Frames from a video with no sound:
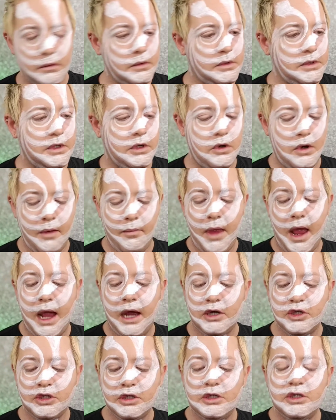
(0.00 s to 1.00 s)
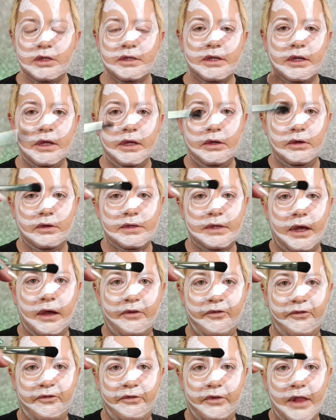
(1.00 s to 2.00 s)
So I'm actually just going to use a
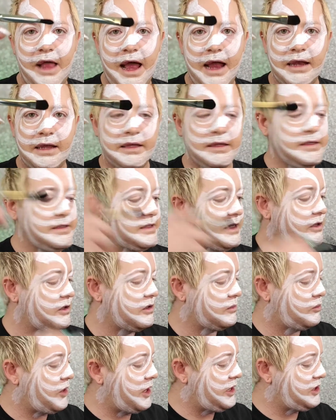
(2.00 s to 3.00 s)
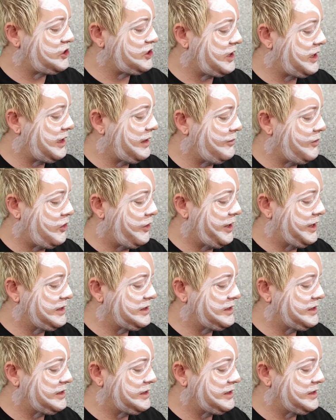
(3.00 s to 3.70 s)
flat concealer brush, and I'm going